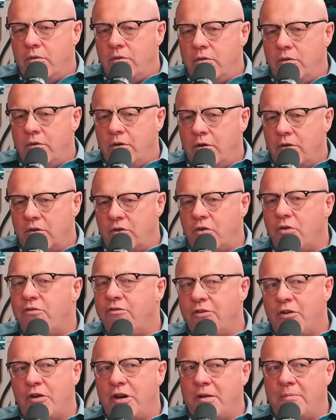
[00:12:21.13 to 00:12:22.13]
there are two
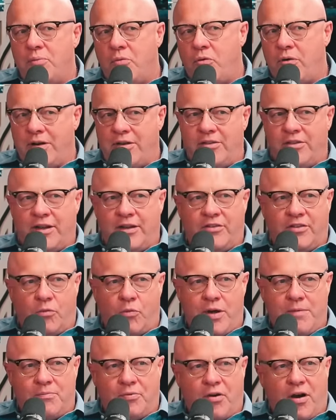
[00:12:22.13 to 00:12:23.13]
very important things that
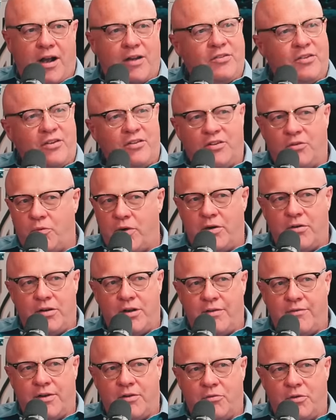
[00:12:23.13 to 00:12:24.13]
we process and we don't
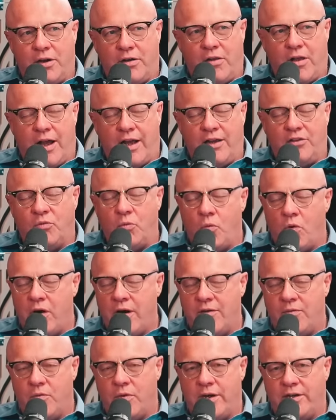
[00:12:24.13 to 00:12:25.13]
even realize.
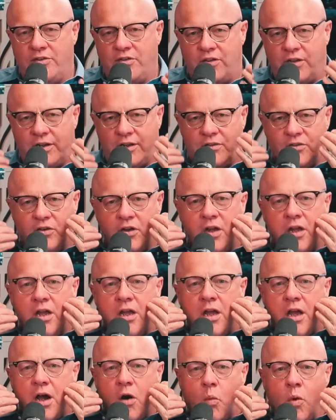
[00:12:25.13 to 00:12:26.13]
One of which is
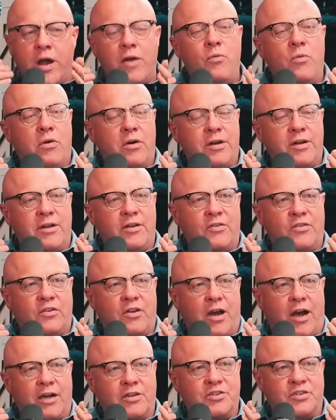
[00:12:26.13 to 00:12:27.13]
when we're in
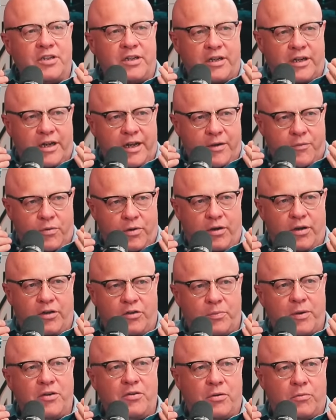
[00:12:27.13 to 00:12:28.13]
discussion, and
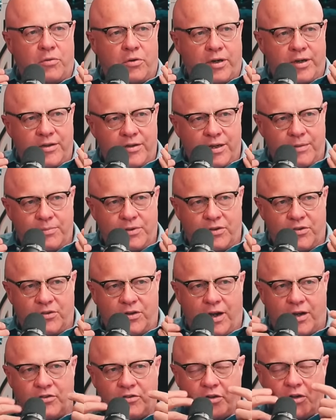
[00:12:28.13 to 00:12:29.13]
especially when we're in deep
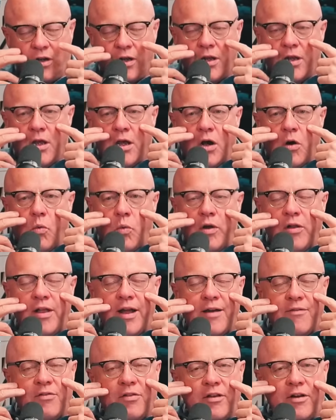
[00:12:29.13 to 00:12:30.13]
discussion, we'll
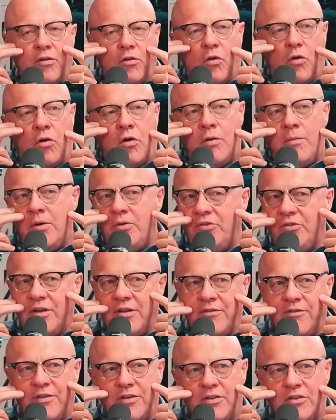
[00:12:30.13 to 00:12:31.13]
have little, almost
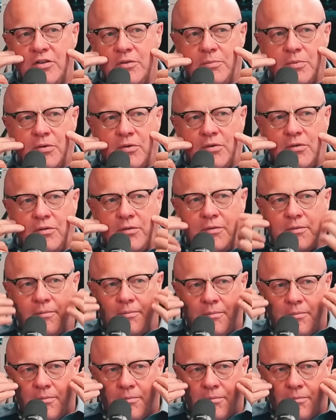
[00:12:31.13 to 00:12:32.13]
invisible
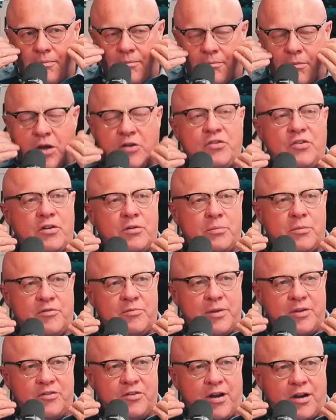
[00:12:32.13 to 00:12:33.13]
muscle
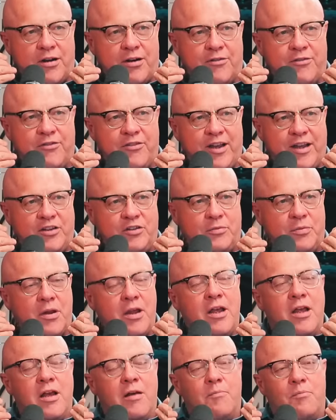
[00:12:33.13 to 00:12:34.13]
movements on our face.
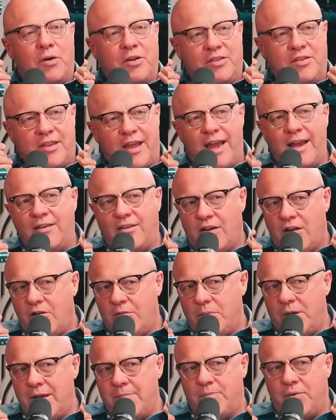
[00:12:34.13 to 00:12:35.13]
But they
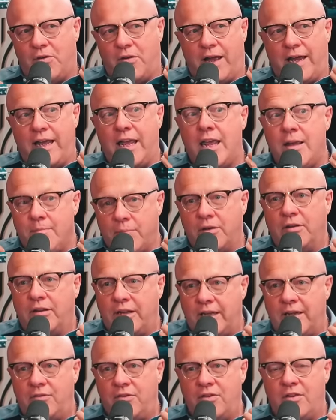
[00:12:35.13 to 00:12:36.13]
tell people like he
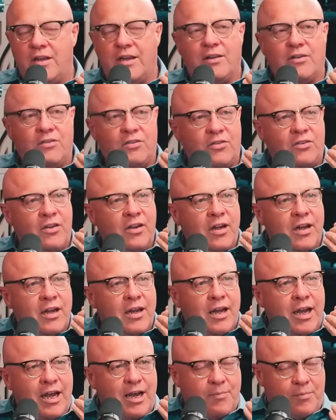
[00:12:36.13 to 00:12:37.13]
believes this,
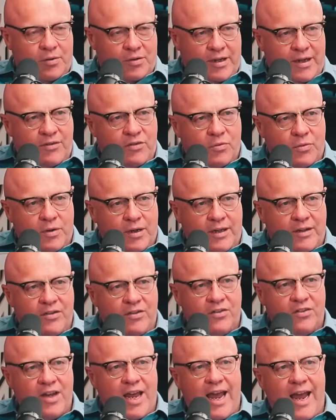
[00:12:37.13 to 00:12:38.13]
he believes what he's
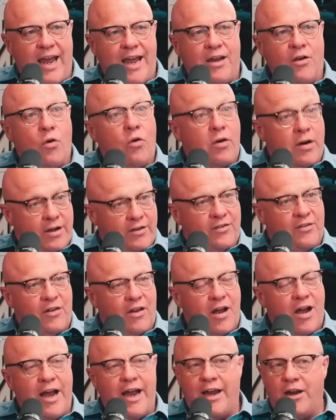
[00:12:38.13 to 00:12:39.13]
saying, or he's
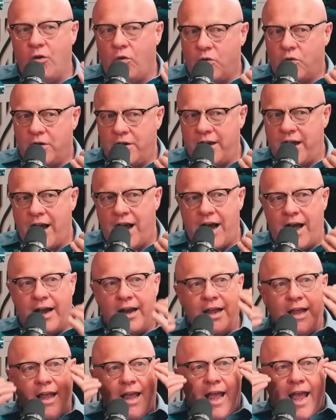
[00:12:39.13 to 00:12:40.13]
lying or
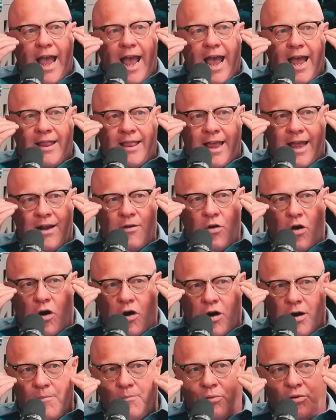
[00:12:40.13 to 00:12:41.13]
not. And then
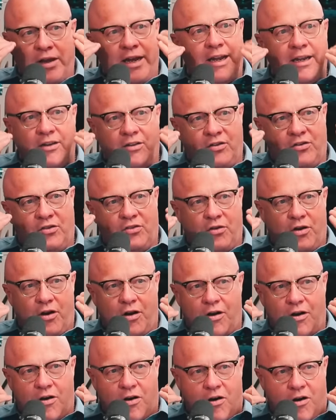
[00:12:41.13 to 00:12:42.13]
our blinks
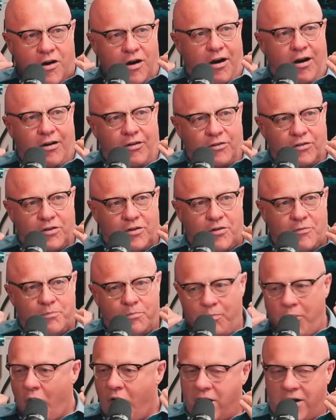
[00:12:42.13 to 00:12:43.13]
are
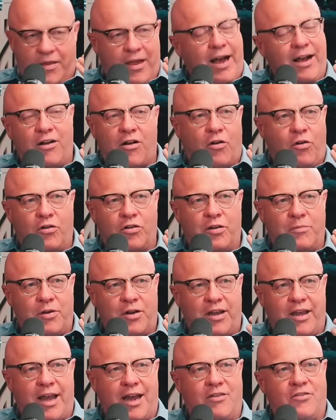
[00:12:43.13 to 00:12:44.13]
part of that whole
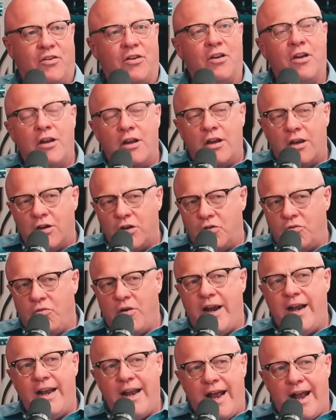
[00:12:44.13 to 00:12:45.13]
communication.
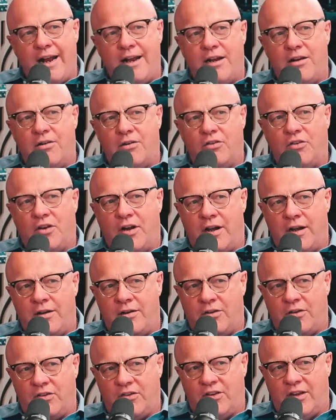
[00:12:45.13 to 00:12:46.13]
Great editors
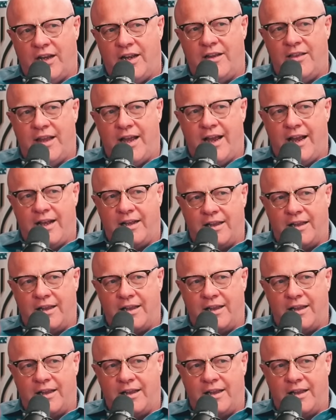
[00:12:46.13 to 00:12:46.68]
understand that,